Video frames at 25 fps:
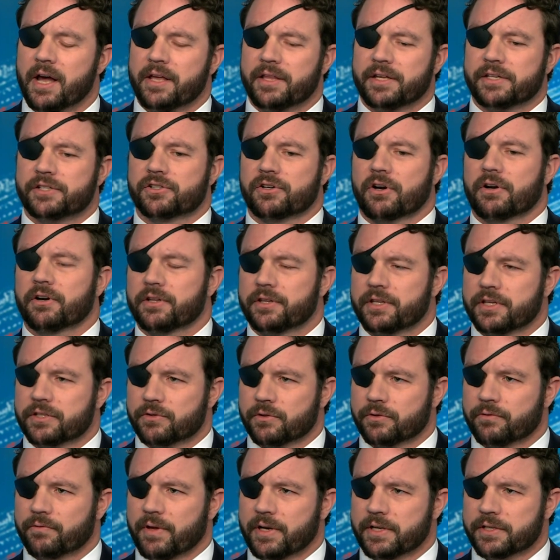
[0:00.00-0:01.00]
They started this
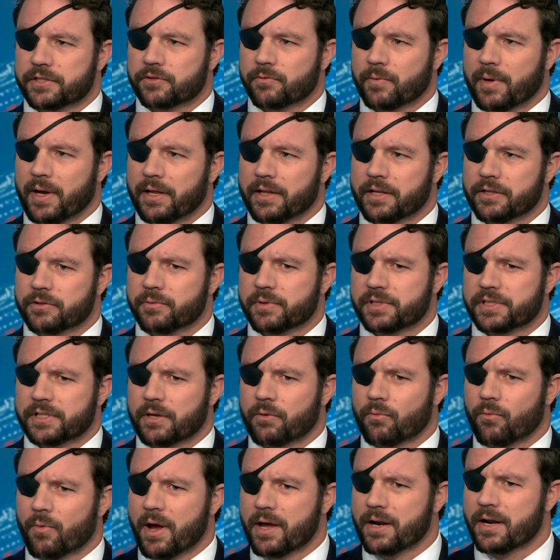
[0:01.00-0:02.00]
with Venezuelans. We
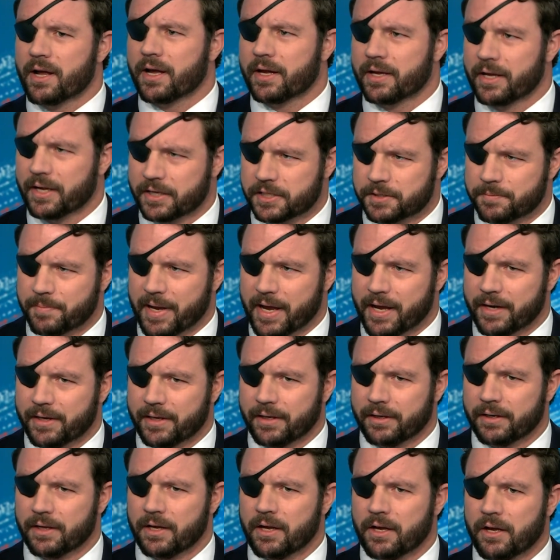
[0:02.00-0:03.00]
said, why not expand
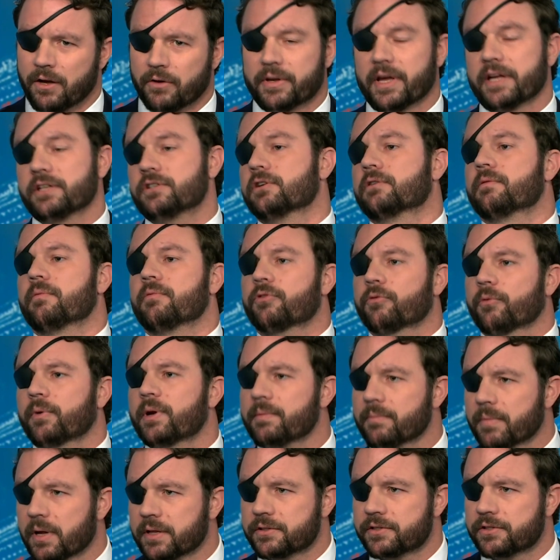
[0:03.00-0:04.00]
it? Okay, it took them
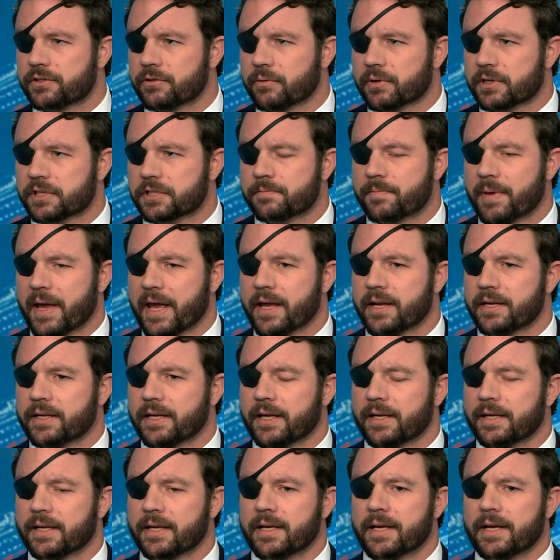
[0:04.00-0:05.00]
3 months to expand
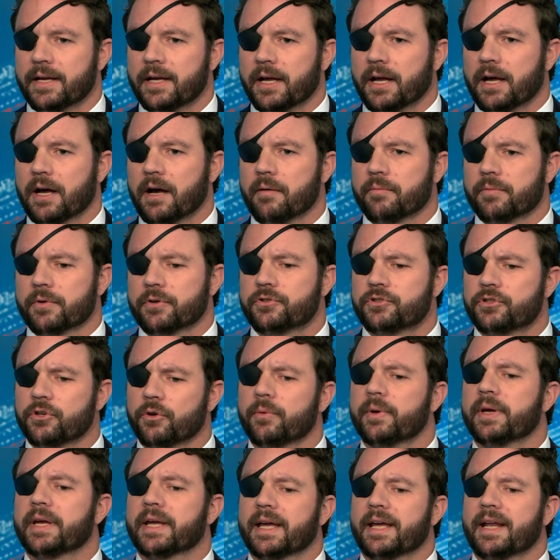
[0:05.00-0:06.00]
it. They're
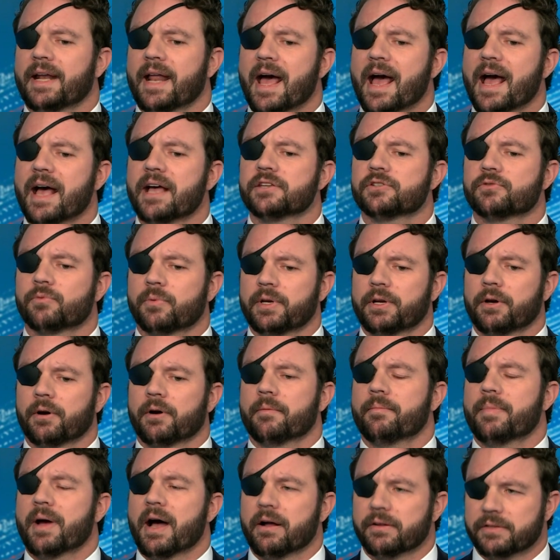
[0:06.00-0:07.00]
doing it as we are
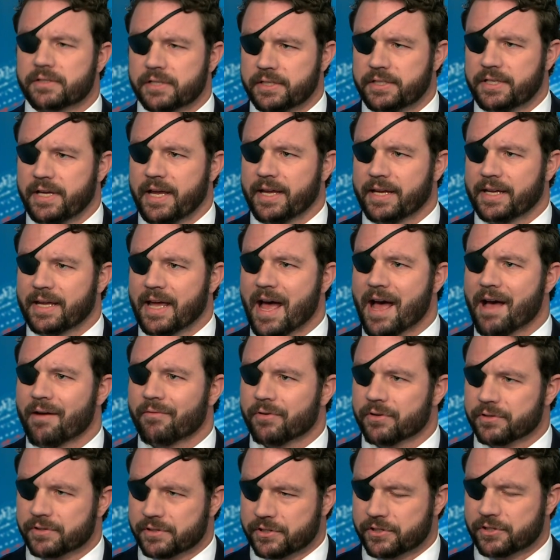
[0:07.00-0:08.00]
about to take
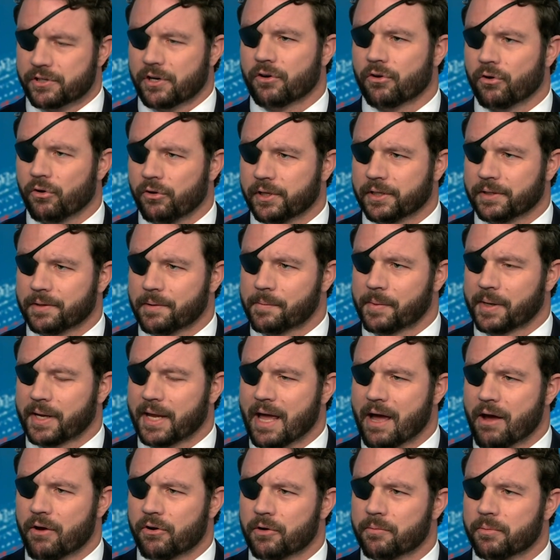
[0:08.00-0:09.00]
gavels and start holding them
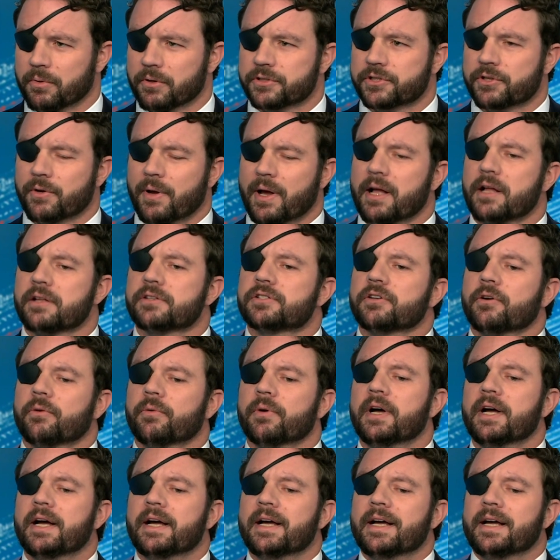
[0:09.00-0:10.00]
accountable. So I
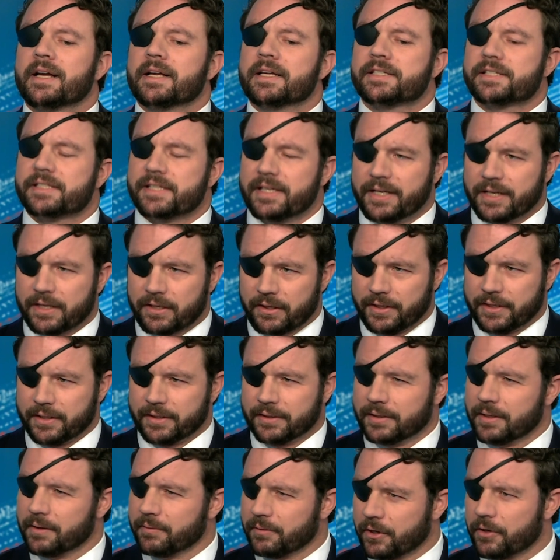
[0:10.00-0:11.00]
also
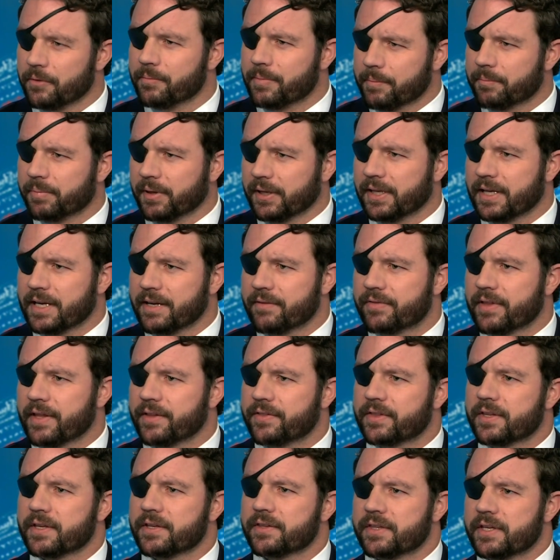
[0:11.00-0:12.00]
cynically a little bit believe
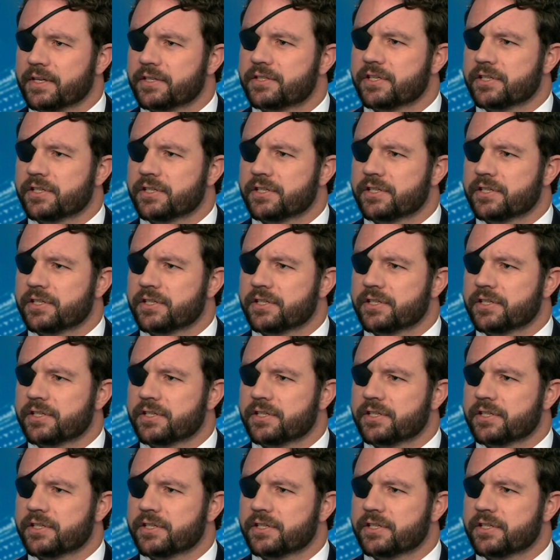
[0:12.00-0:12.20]
that this